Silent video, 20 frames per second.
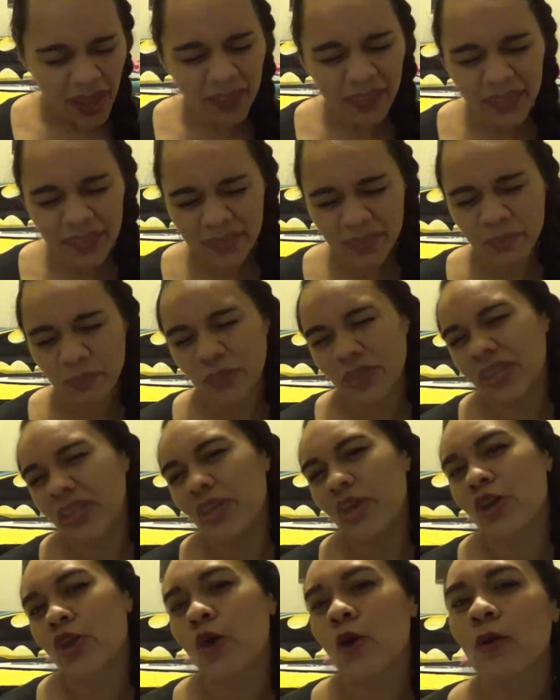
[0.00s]
isn't really
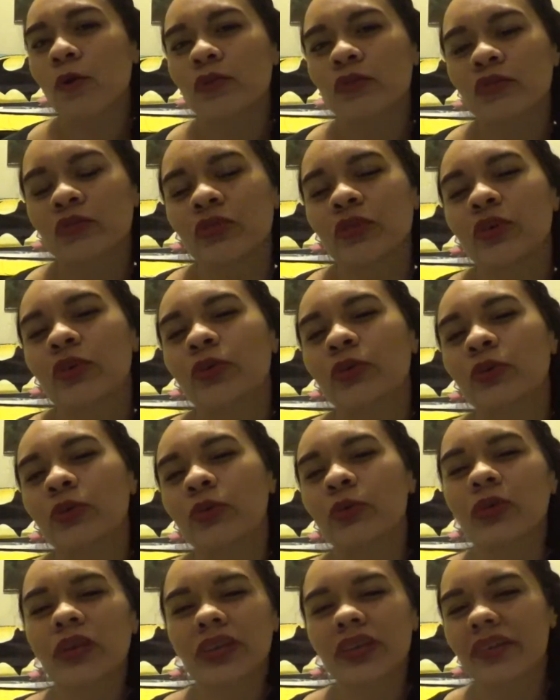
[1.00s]
known for
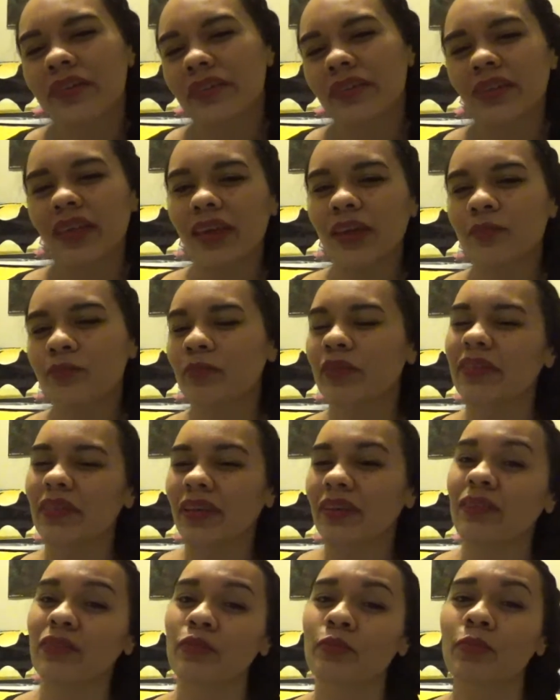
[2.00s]
who he doesn't like
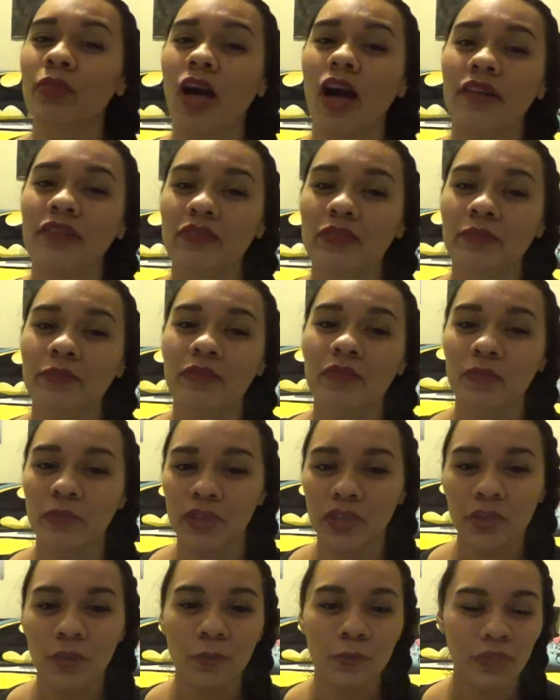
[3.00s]
besides the Blossoms. We
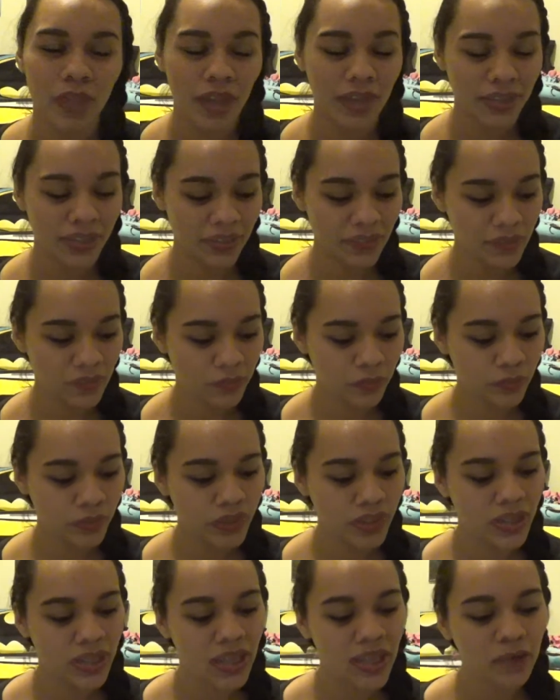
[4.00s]
know that
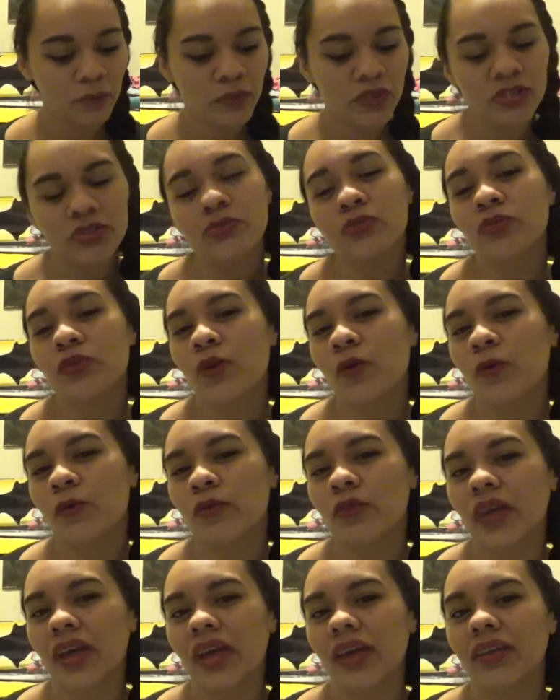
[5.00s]
history, and we do know
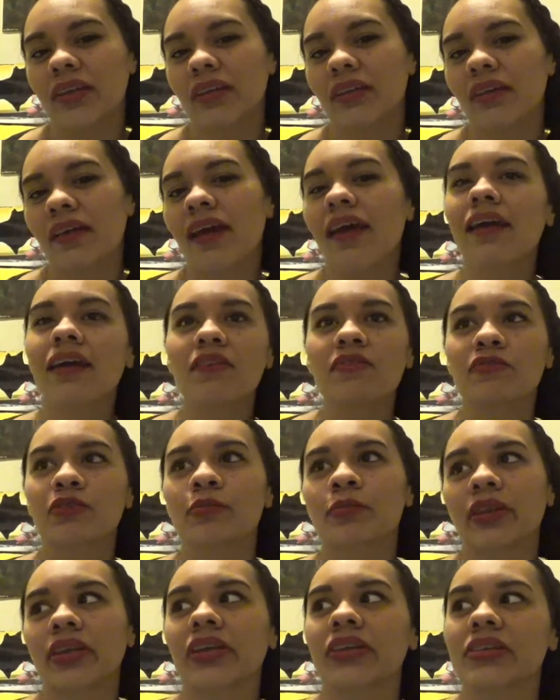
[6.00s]
that
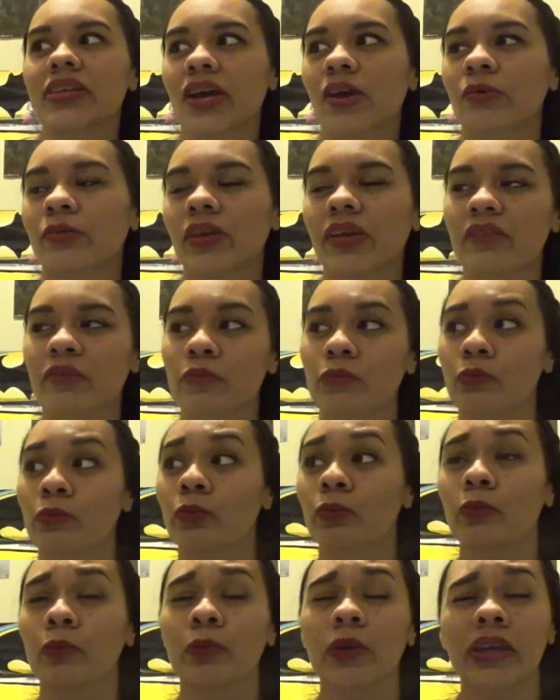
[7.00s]
everybody in town has a
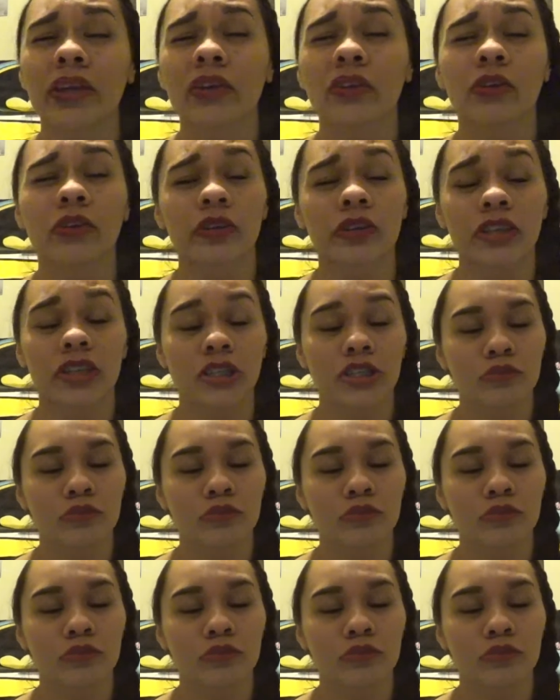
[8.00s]
weird,